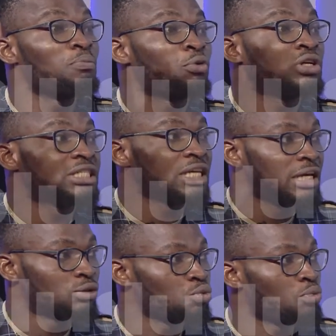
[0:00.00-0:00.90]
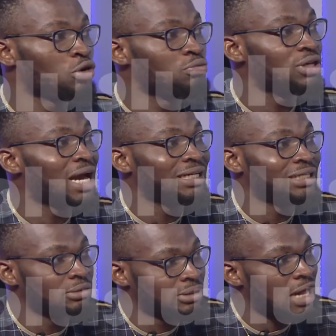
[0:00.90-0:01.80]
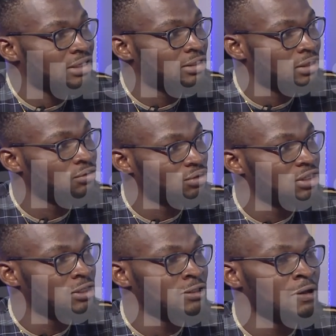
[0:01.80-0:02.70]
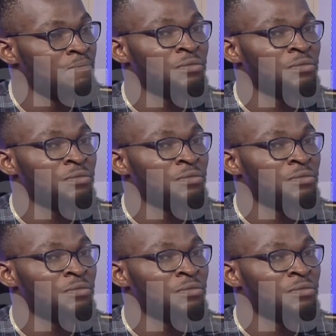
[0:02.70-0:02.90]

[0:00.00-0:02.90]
point A to point B, and they start seeing reasons.